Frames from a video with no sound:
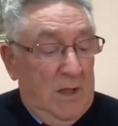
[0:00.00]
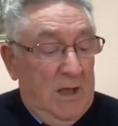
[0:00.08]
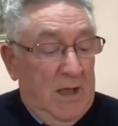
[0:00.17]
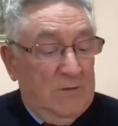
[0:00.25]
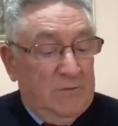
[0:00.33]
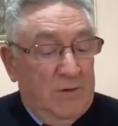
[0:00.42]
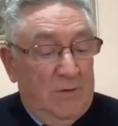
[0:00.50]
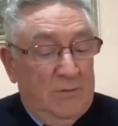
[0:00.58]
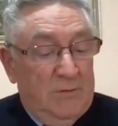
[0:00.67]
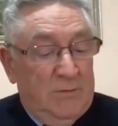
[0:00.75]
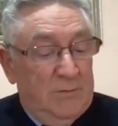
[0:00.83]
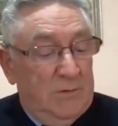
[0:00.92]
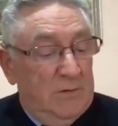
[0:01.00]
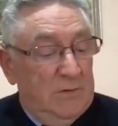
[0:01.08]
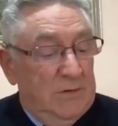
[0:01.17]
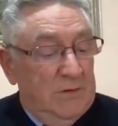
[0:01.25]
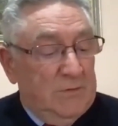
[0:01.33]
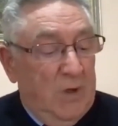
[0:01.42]
And so
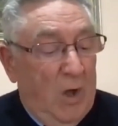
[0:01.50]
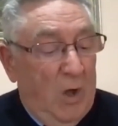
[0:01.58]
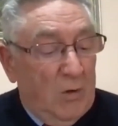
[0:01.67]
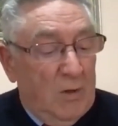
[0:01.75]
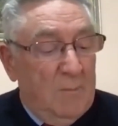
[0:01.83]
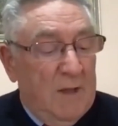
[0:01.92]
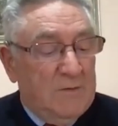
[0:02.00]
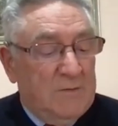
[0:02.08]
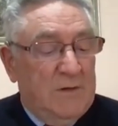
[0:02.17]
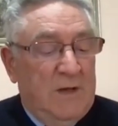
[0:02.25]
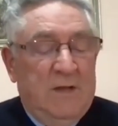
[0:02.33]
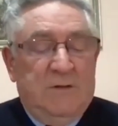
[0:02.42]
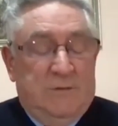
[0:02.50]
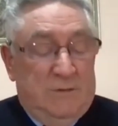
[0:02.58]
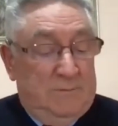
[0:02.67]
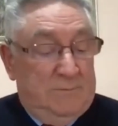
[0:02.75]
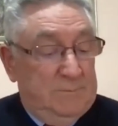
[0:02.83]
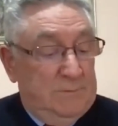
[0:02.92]
this whole imagination